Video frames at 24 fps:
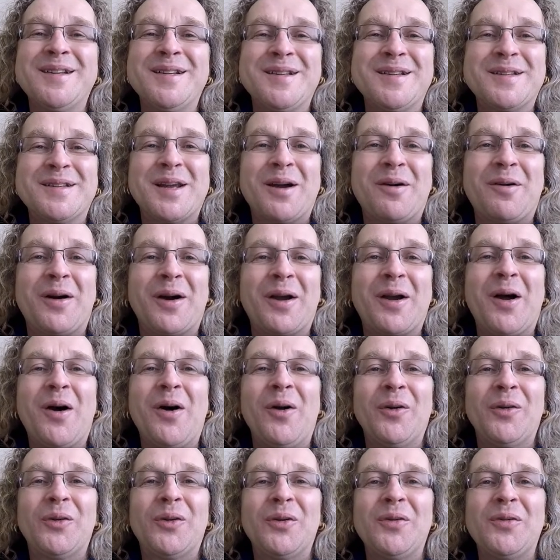So I
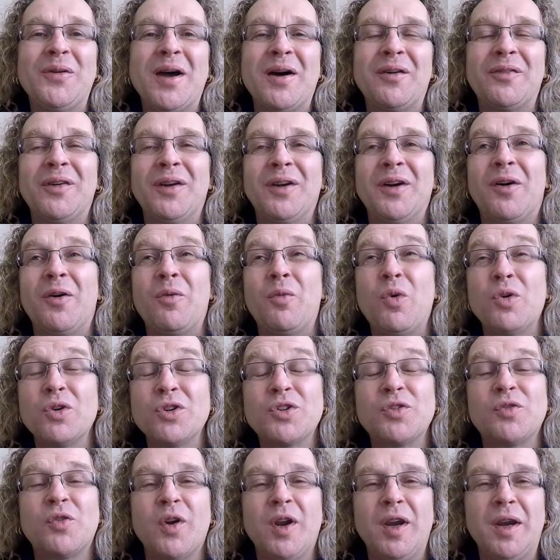can't do nothing. I
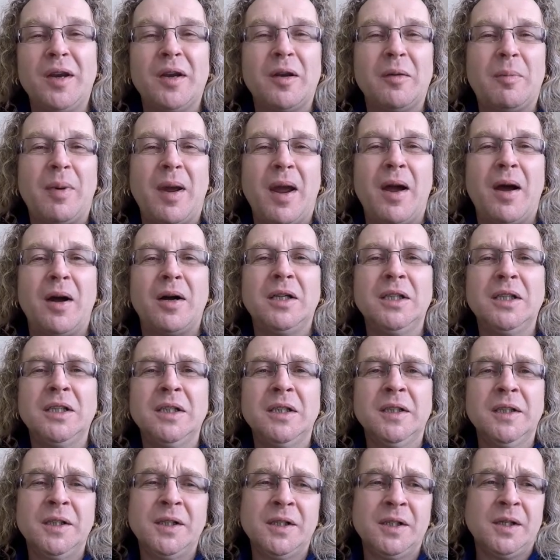was thinking about
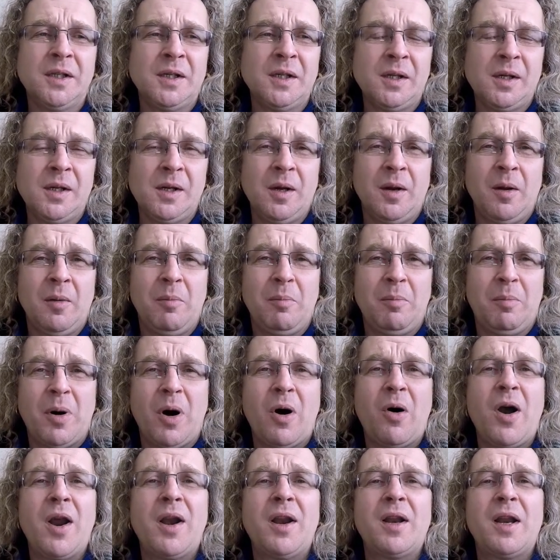
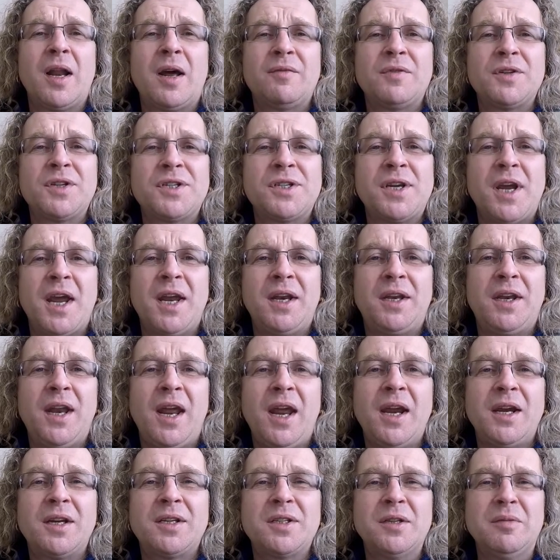buying another set of
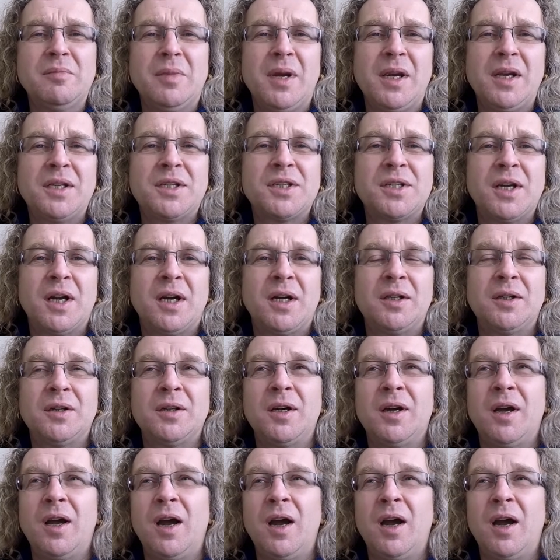decks and mixer.